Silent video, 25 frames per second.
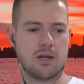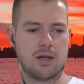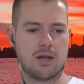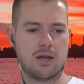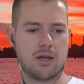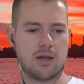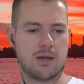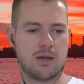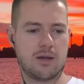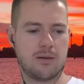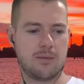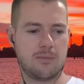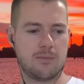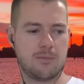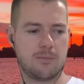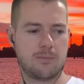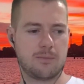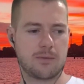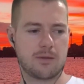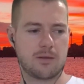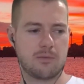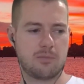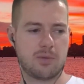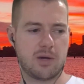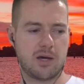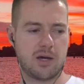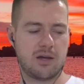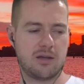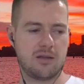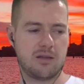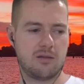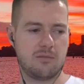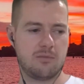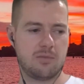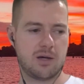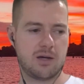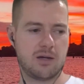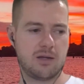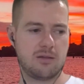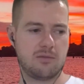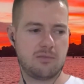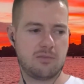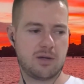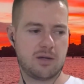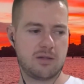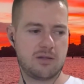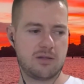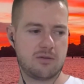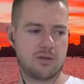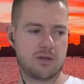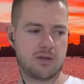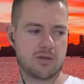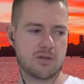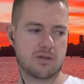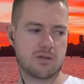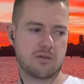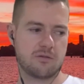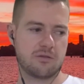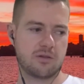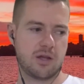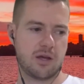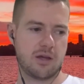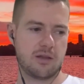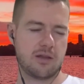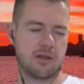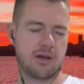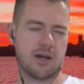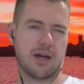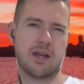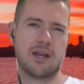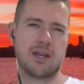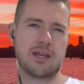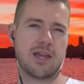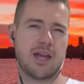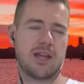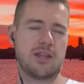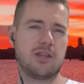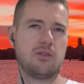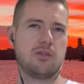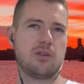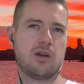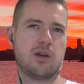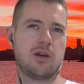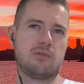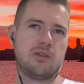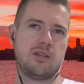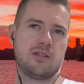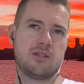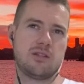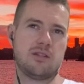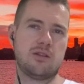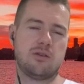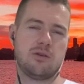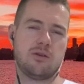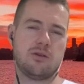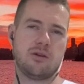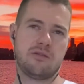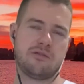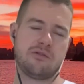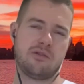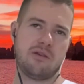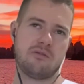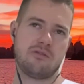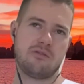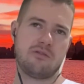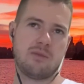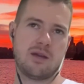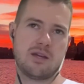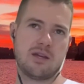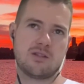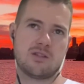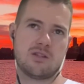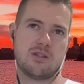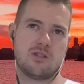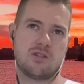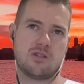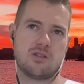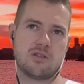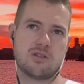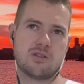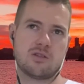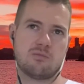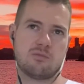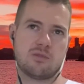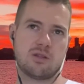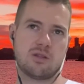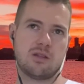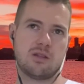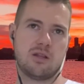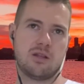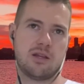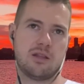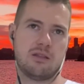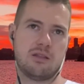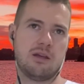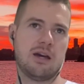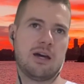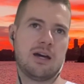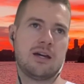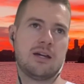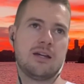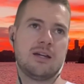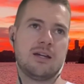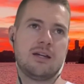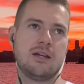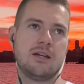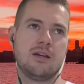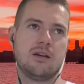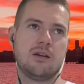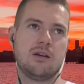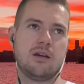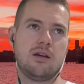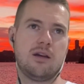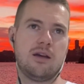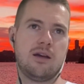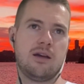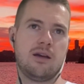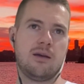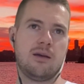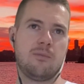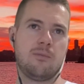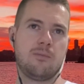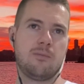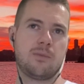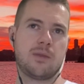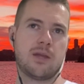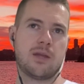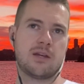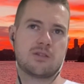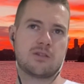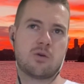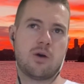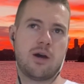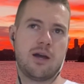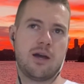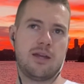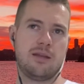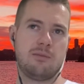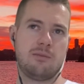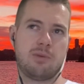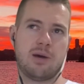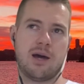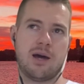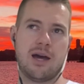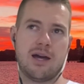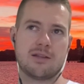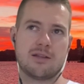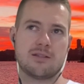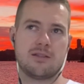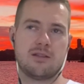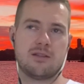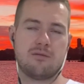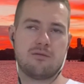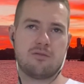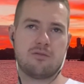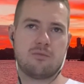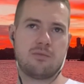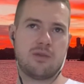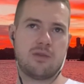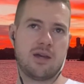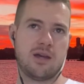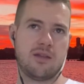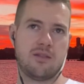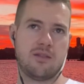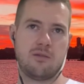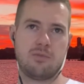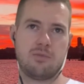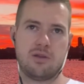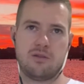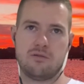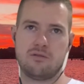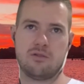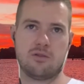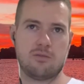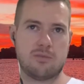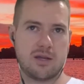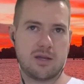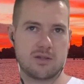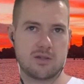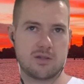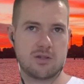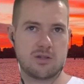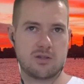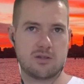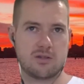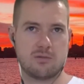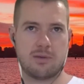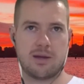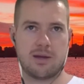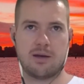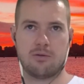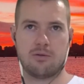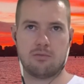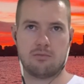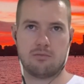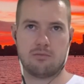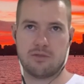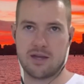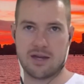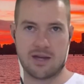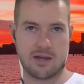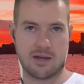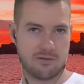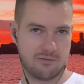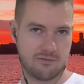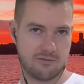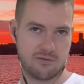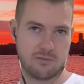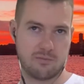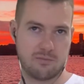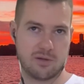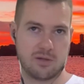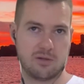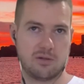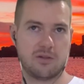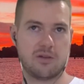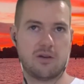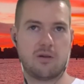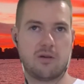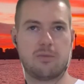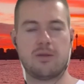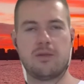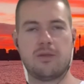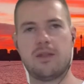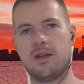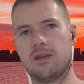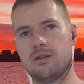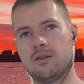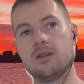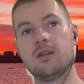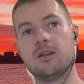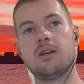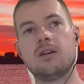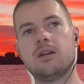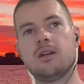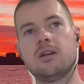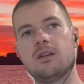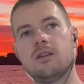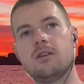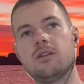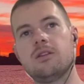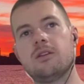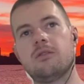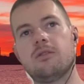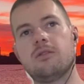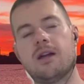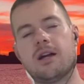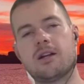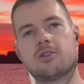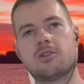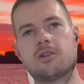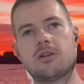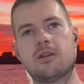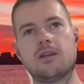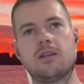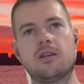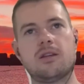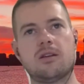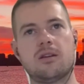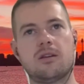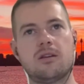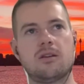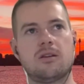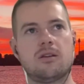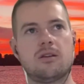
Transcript: um, by by by doing stuff like that. And again, you don't need to do it for every message. Just something like that um, has quite an impact. And then from there, there'd be a few messages about that for build up, and then you know naturally